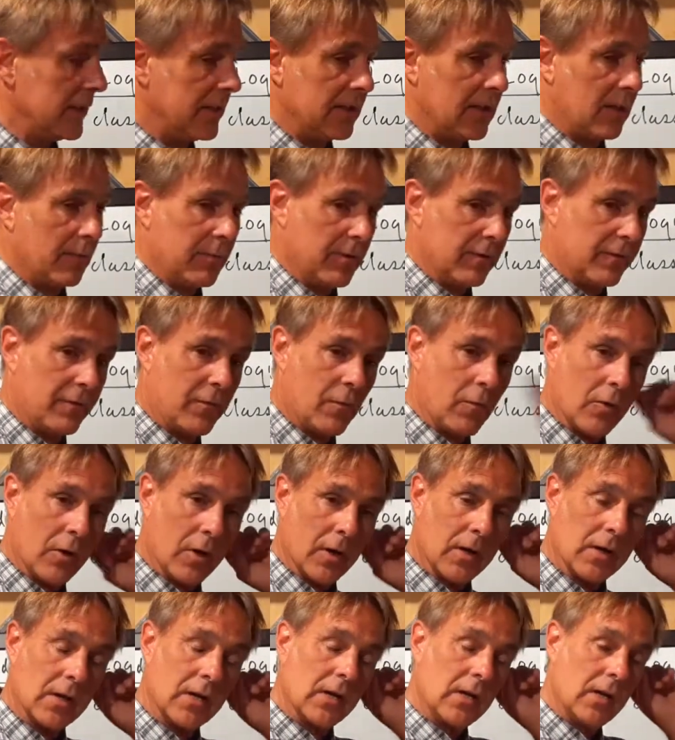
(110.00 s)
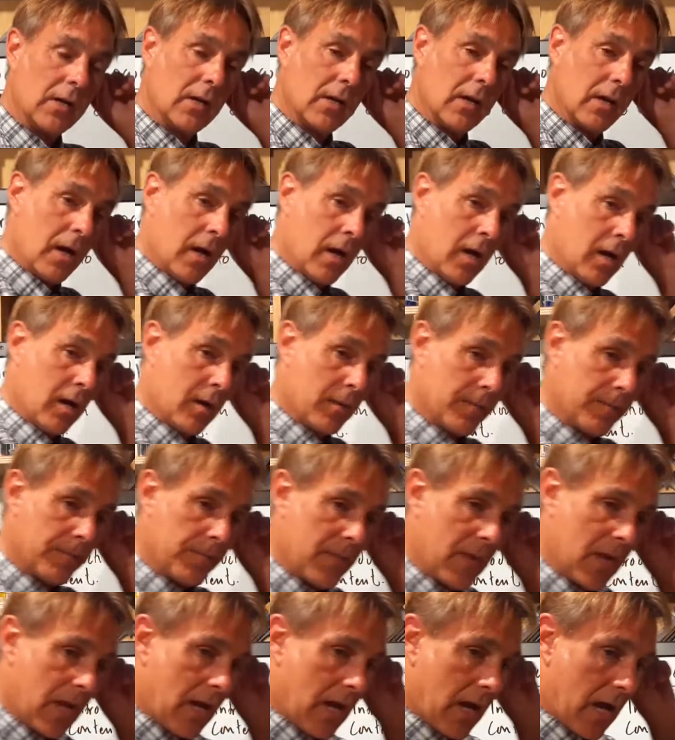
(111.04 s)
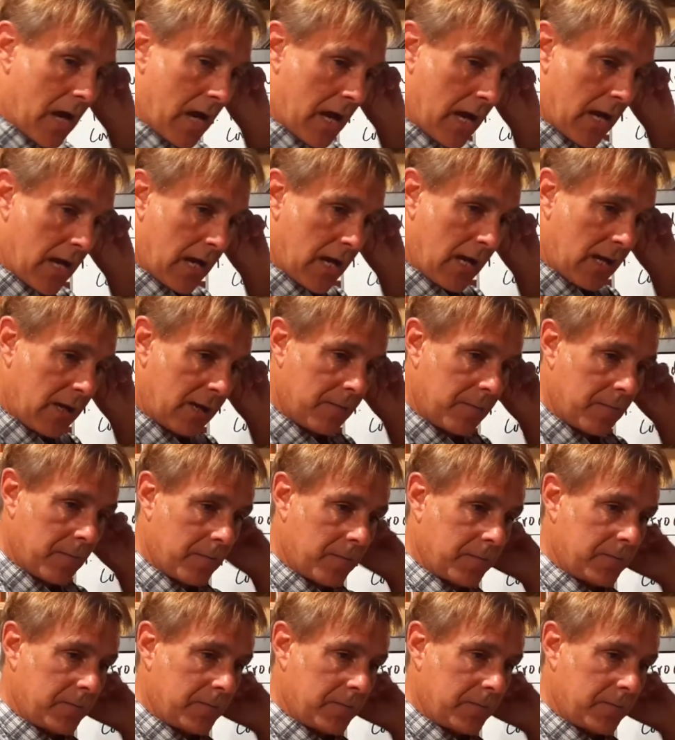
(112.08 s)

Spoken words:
number 4, I